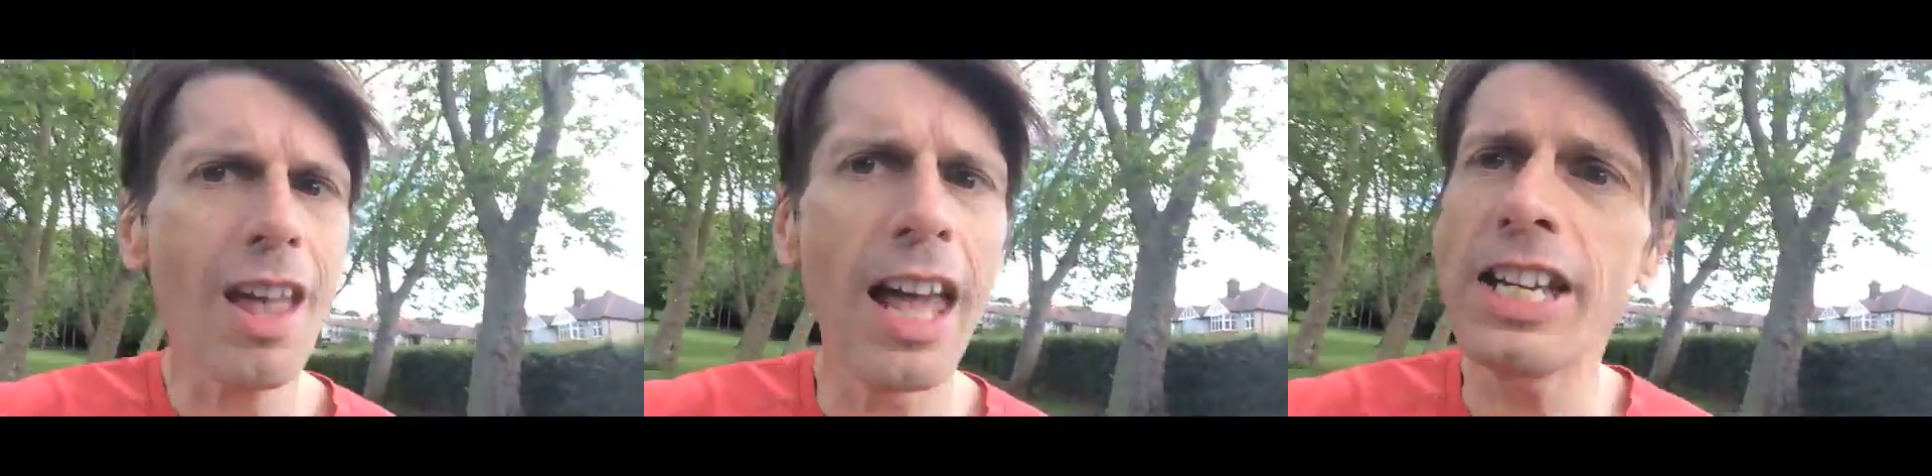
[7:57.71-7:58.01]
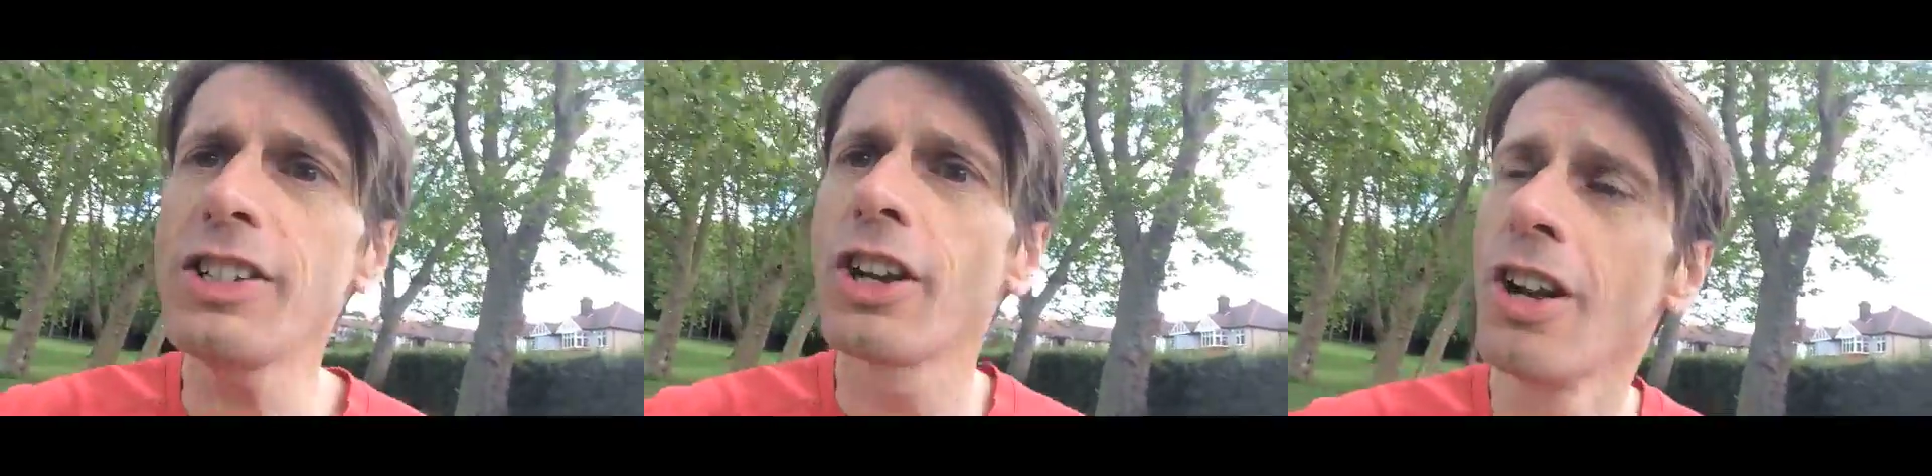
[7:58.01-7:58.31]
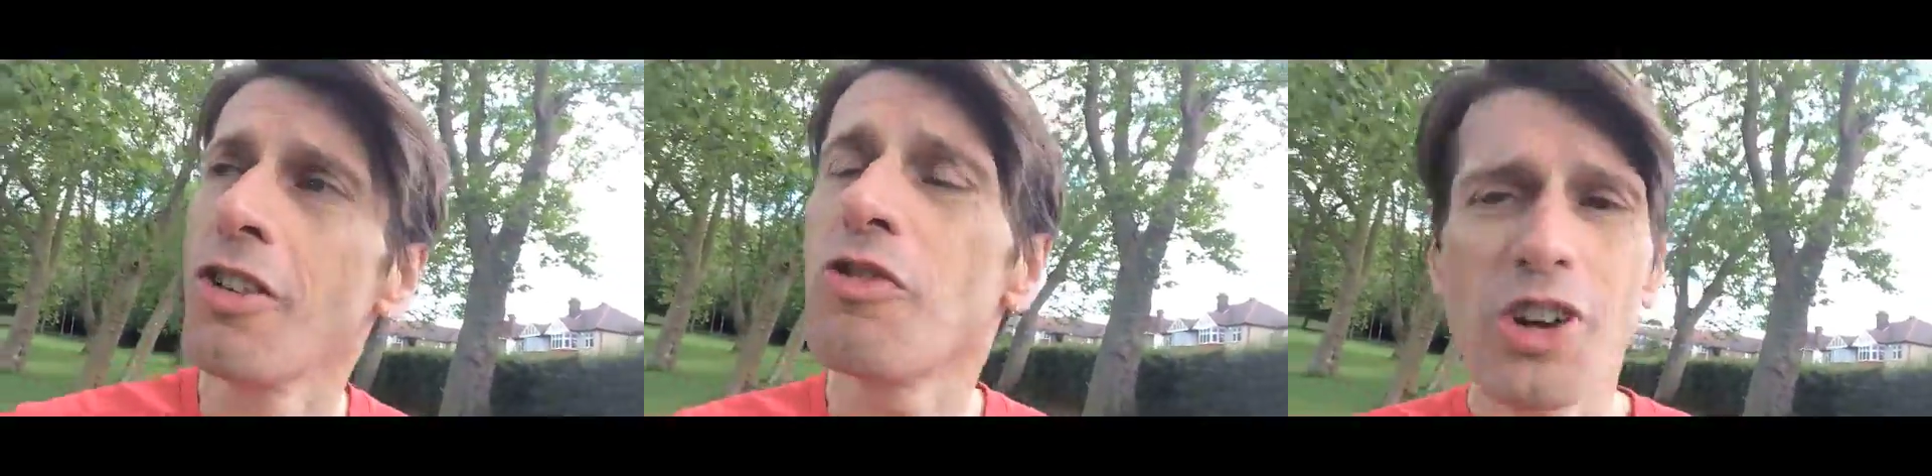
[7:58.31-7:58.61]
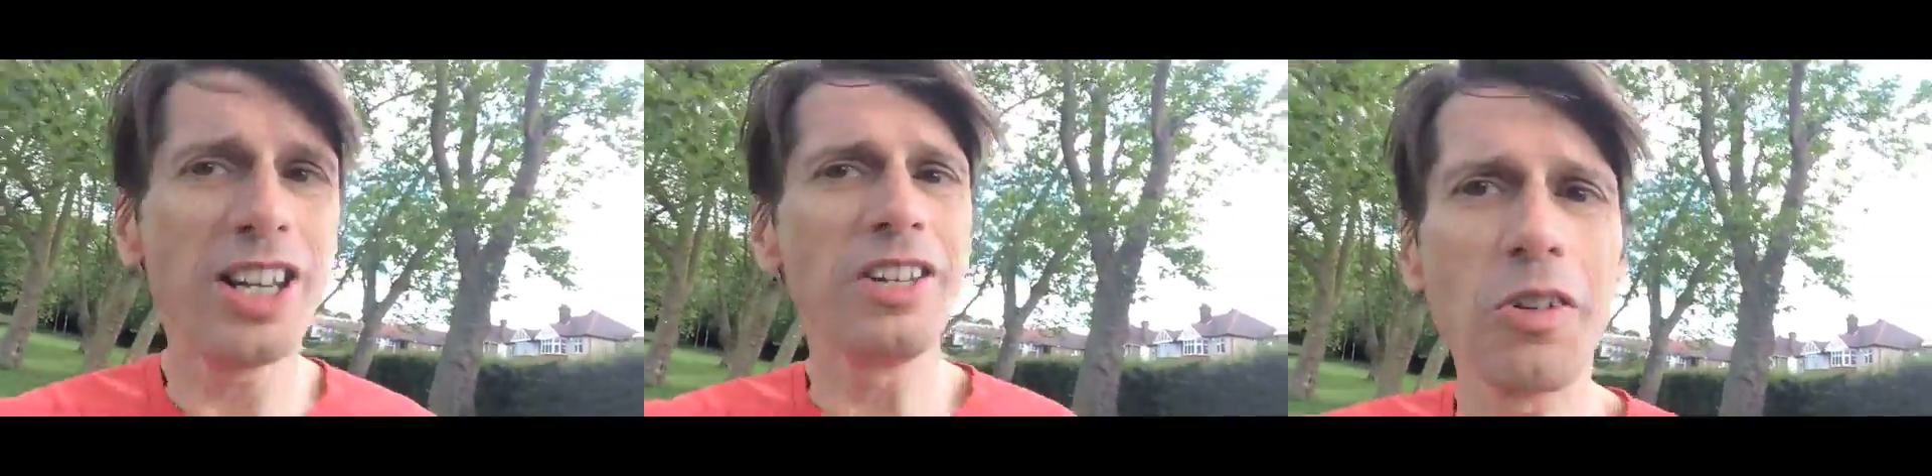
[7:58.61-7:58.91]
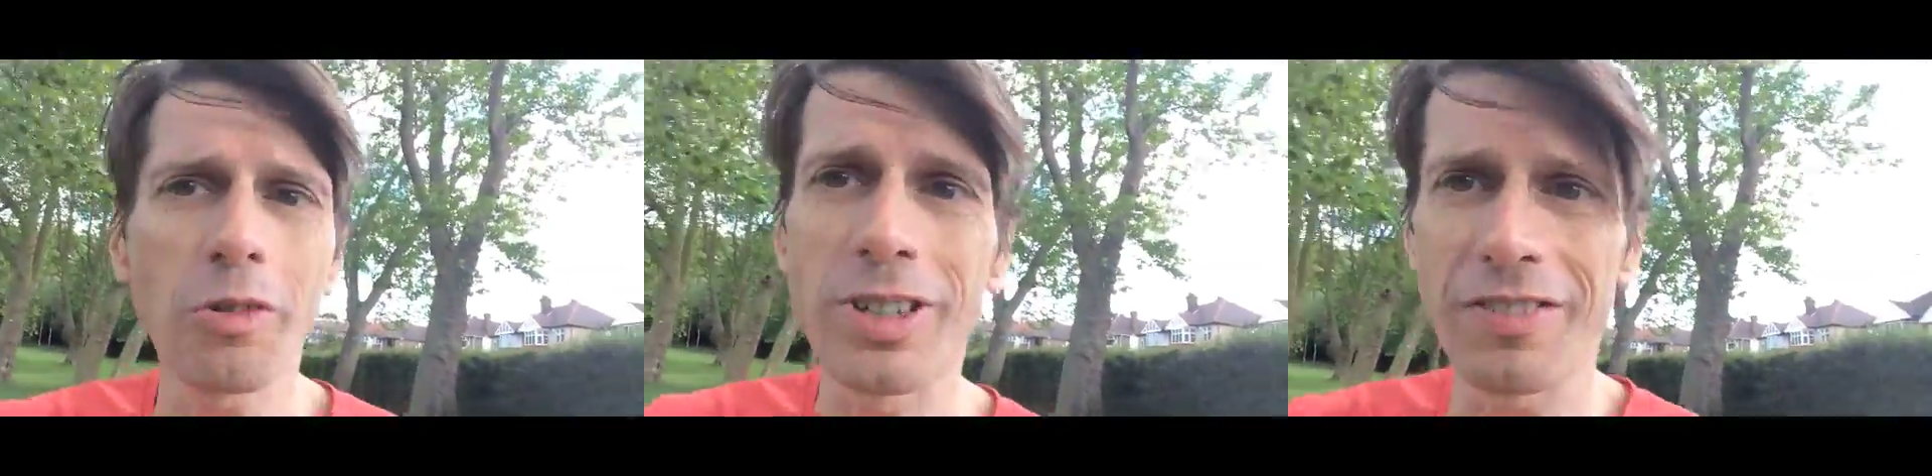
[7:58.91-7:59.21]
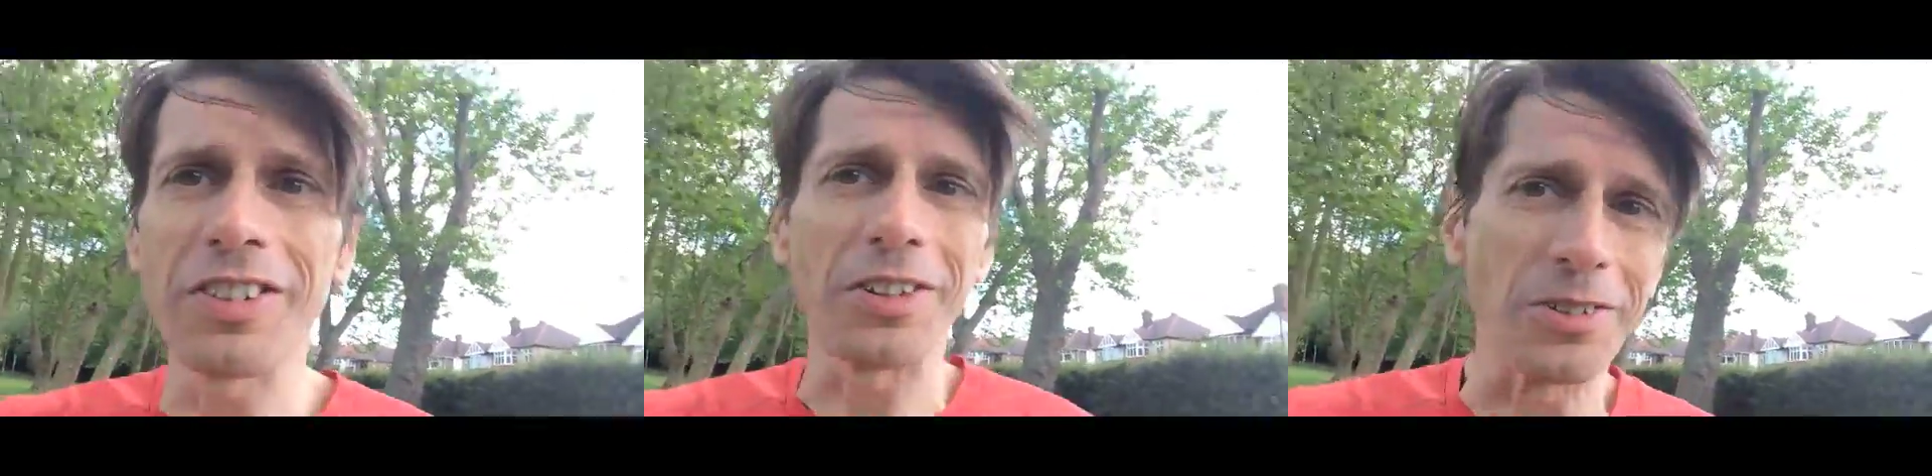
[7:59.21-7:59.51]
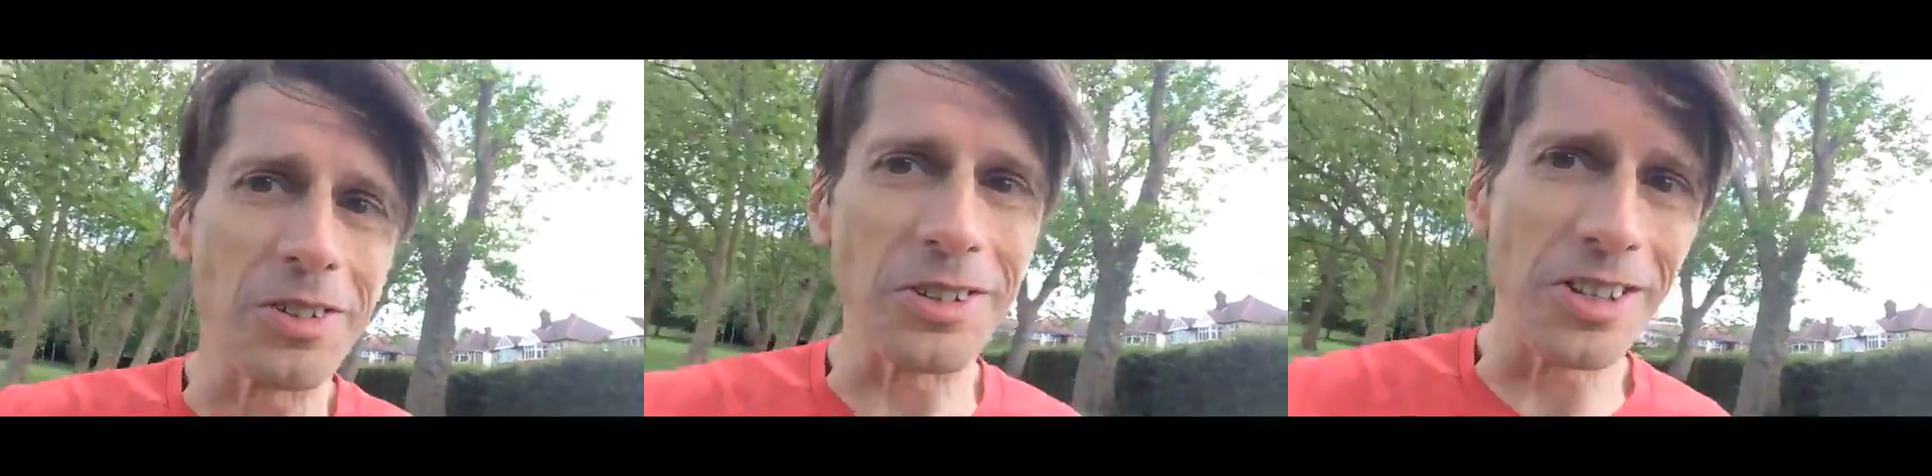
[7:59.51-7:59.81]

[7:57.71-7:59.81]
And it's really not difficult to